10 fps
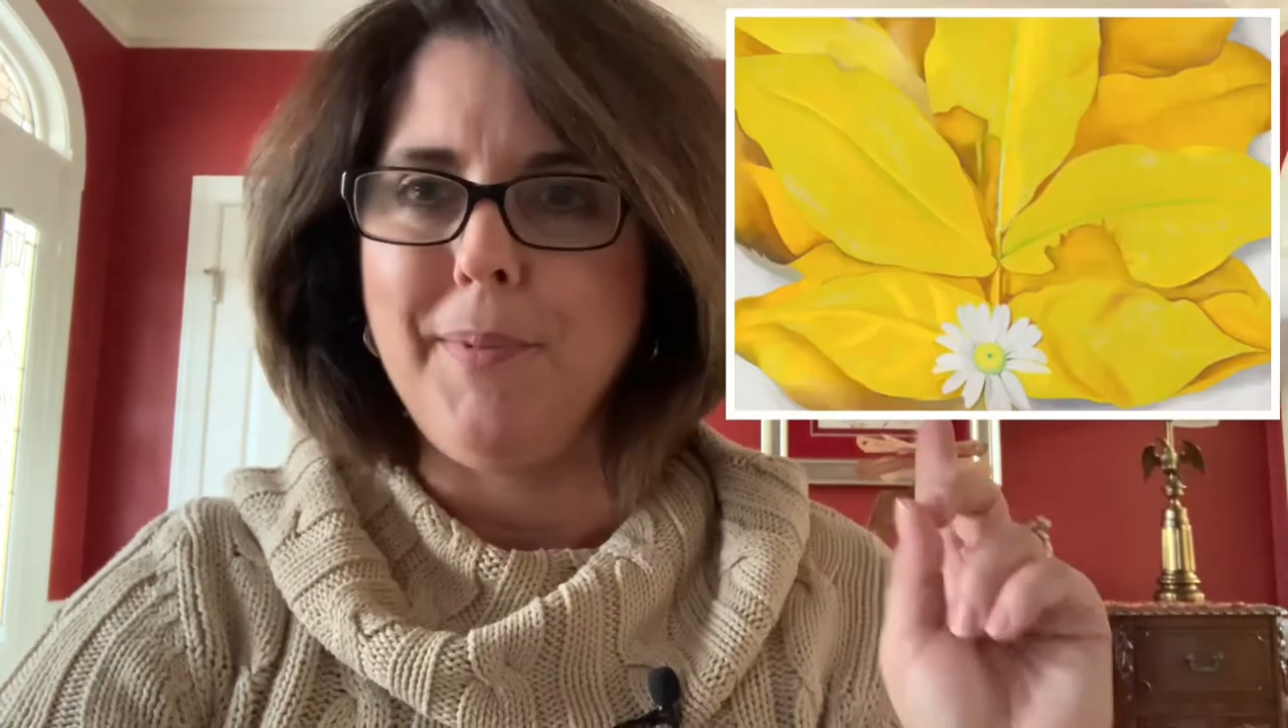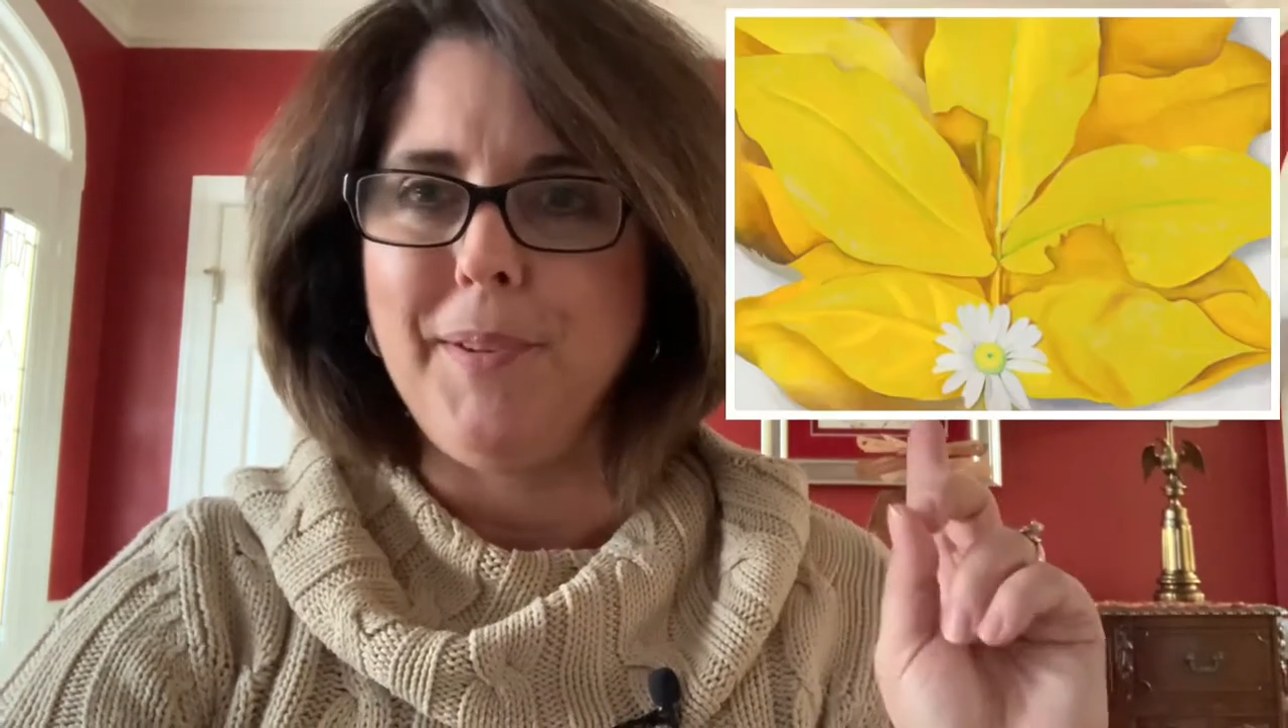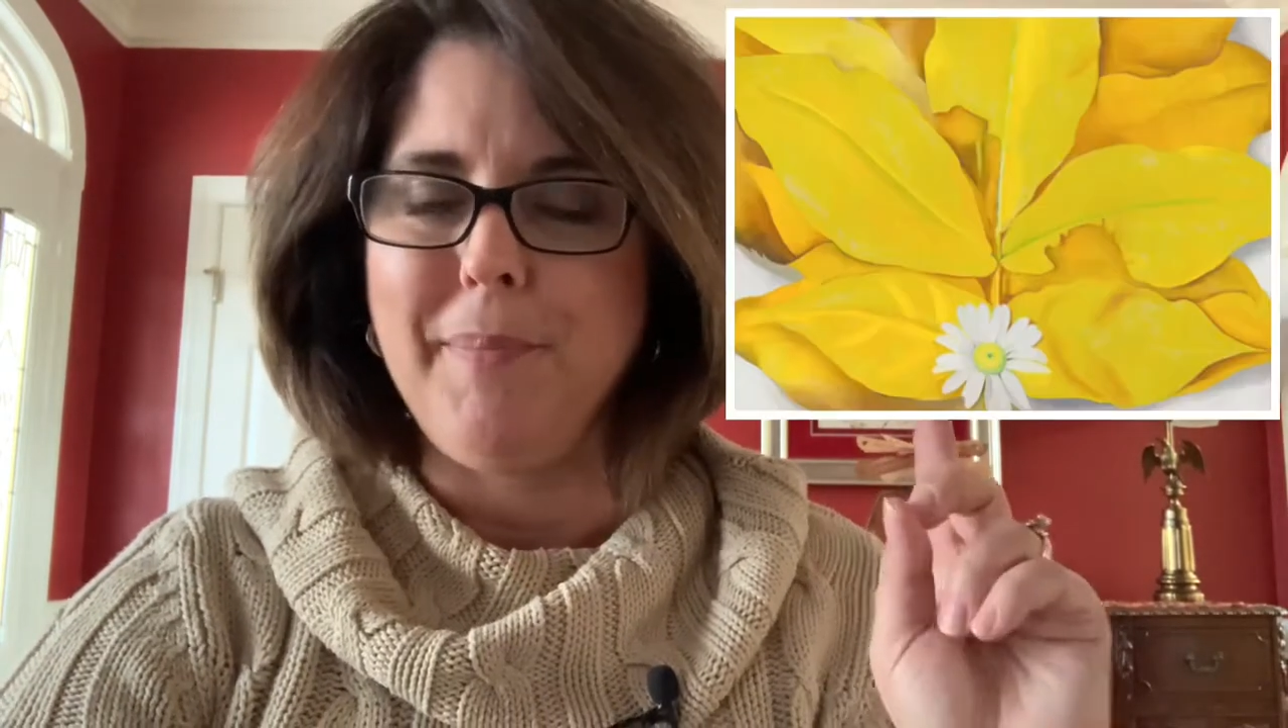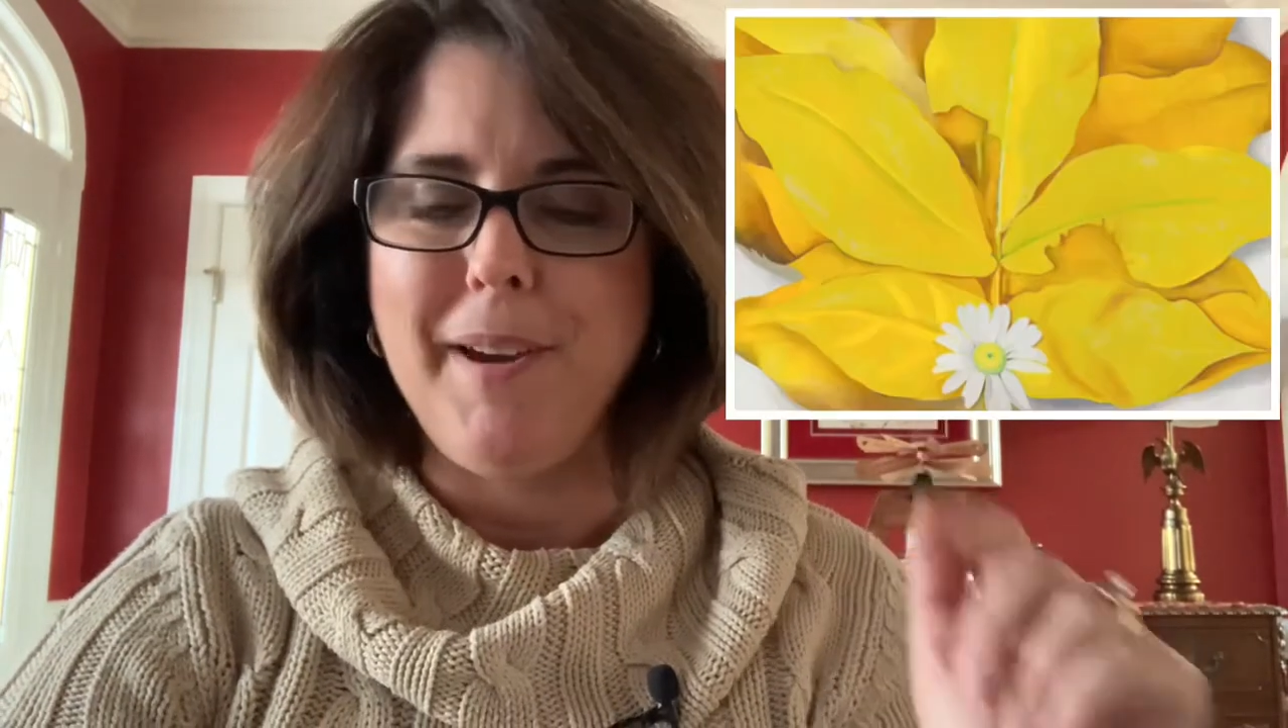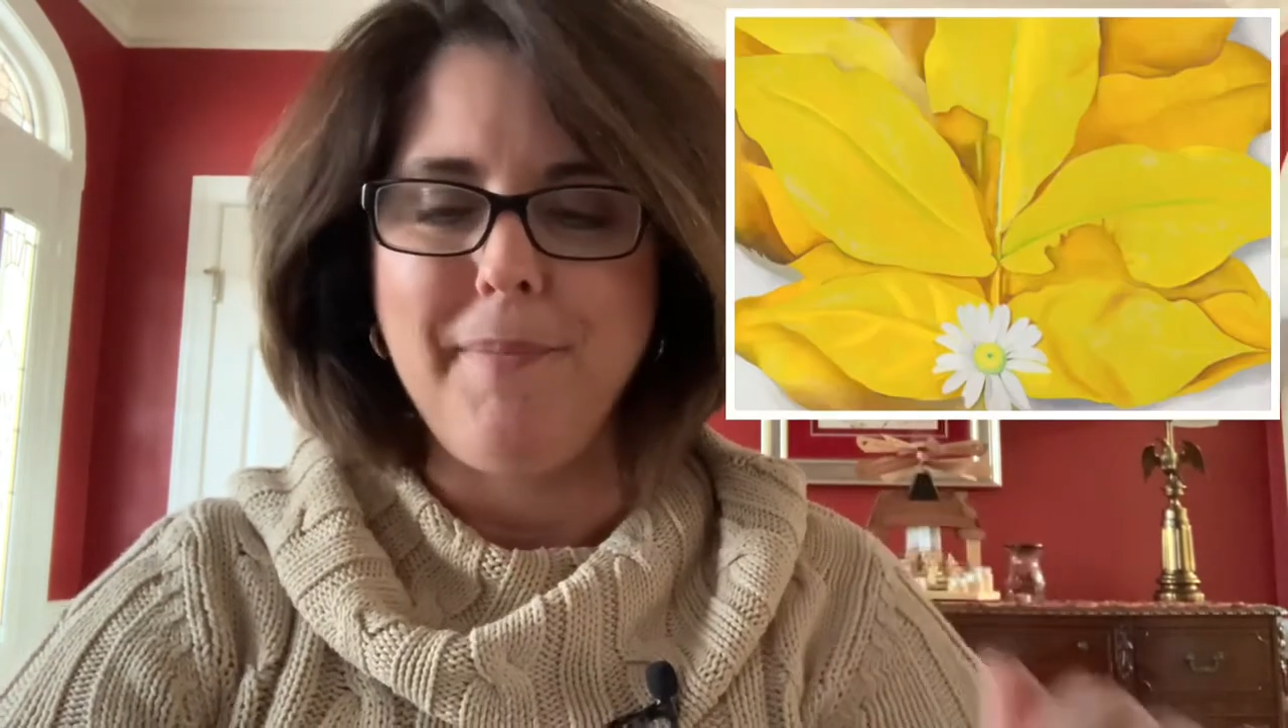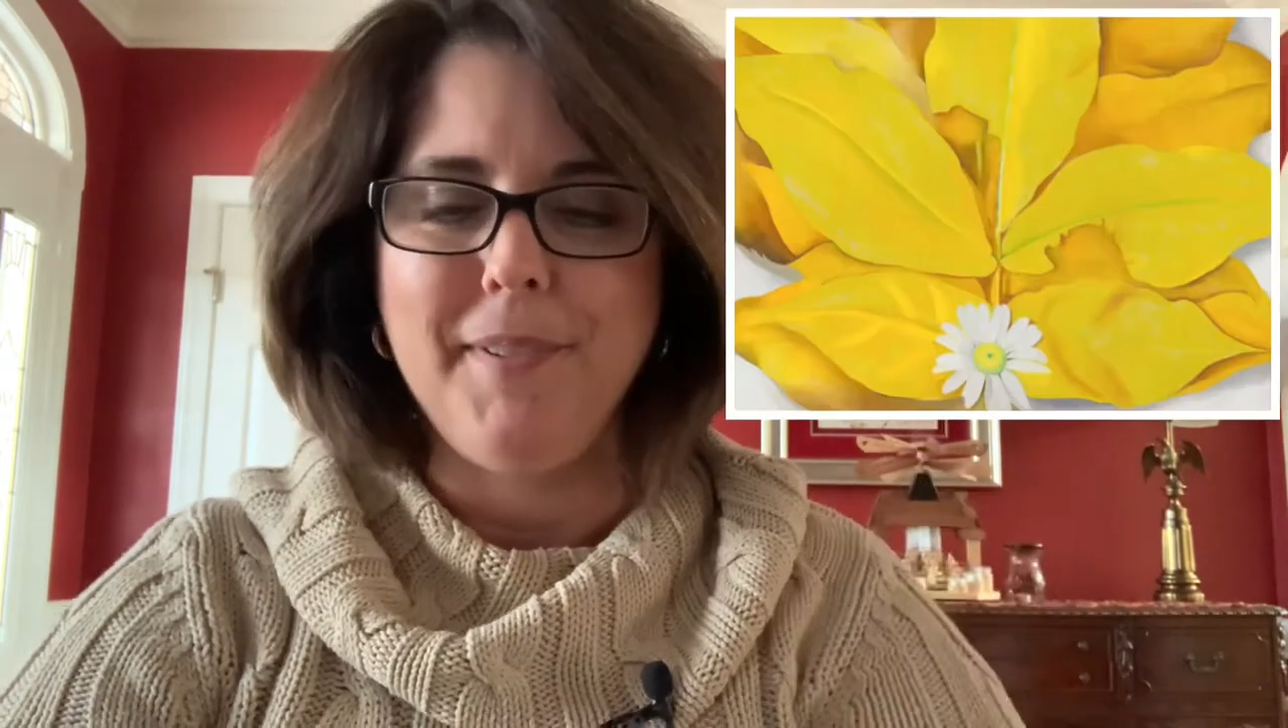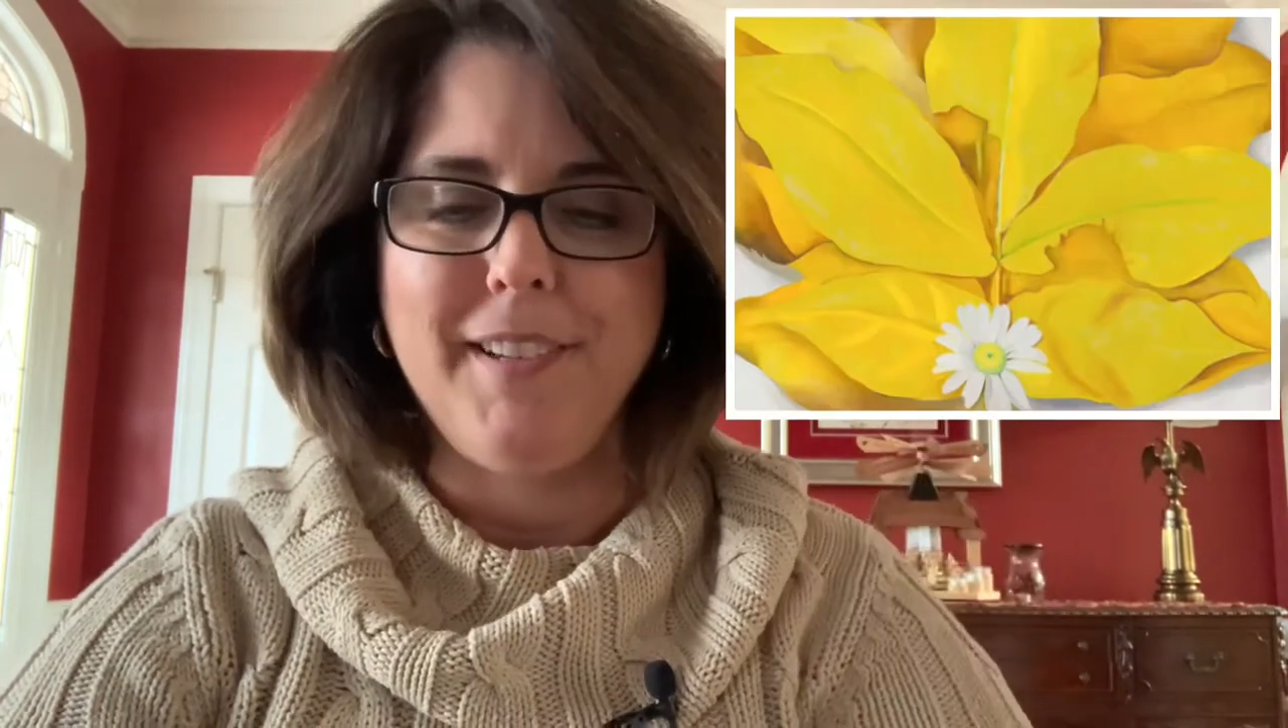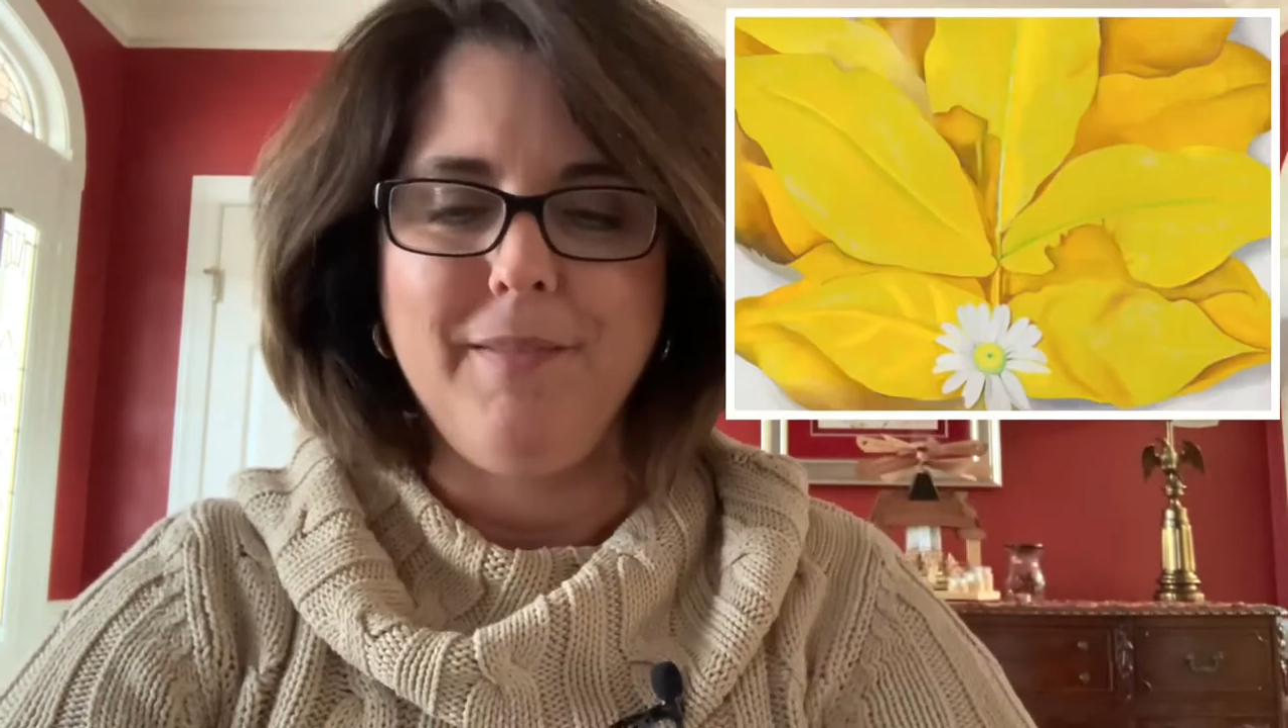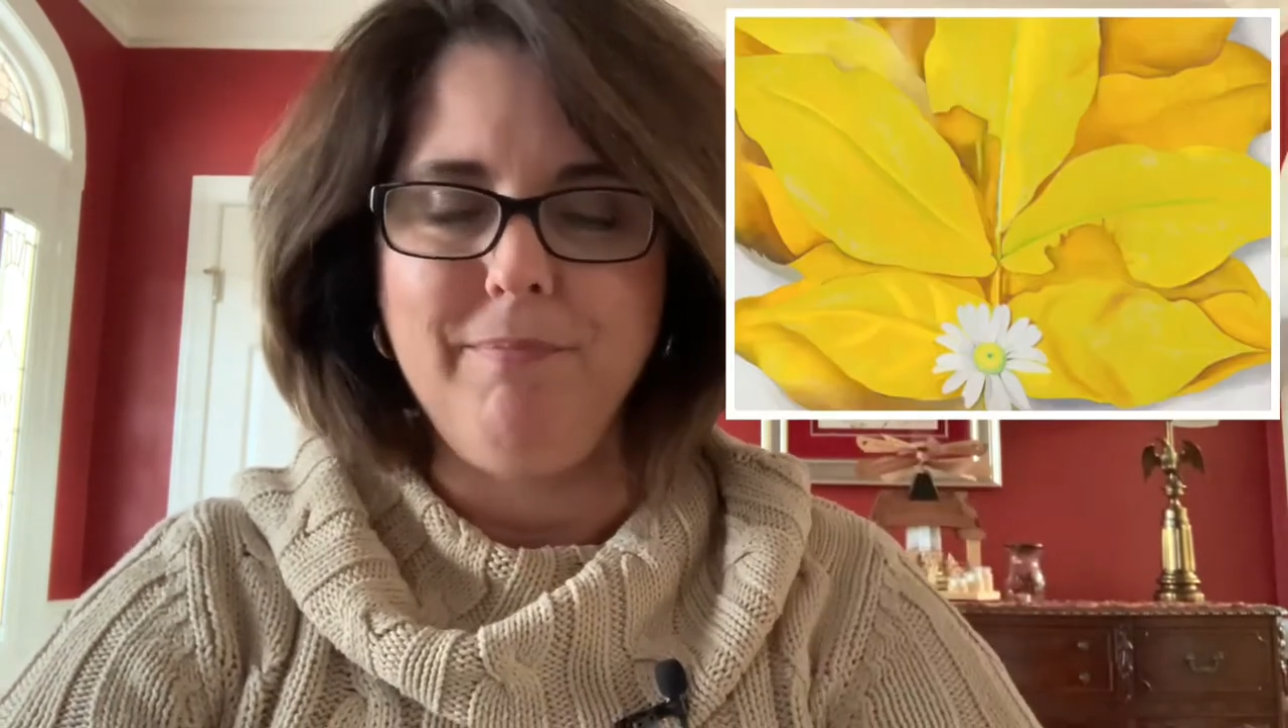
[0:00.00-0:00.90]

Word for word: to pop a